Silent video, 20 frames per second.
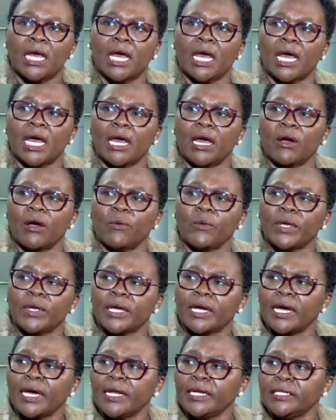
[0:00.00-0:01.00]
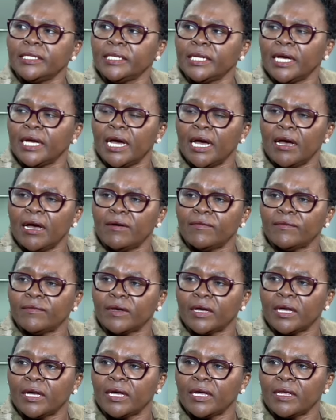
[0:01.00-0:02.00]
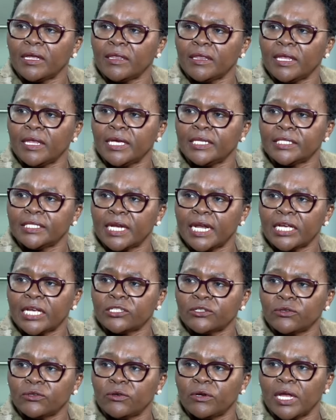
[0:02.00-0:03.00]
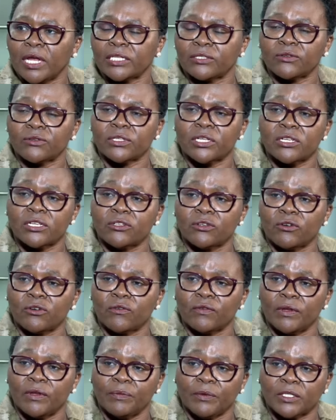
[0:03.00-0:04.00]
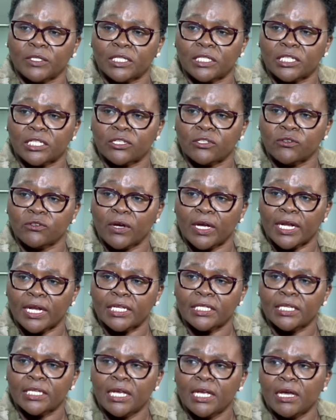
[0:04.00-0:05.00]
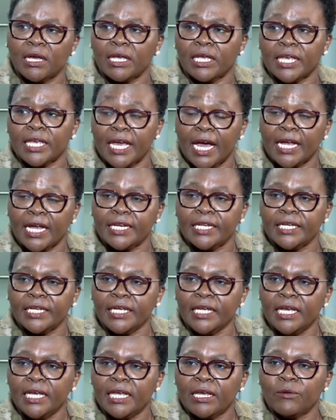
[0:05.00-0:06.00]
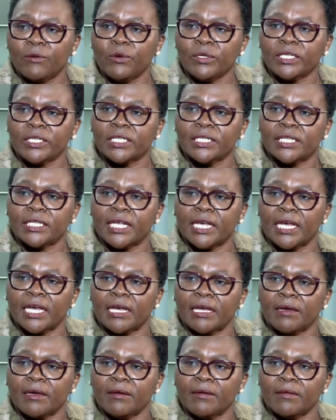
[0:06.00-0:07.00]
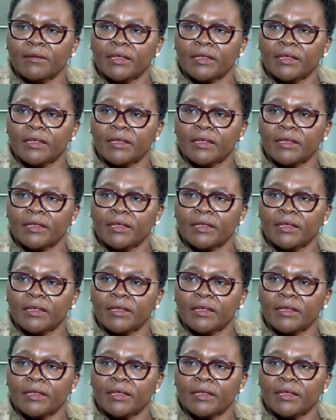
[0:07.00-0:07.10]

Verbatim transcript: We currently have the International Association of Deposit Insurers, IADI, which is the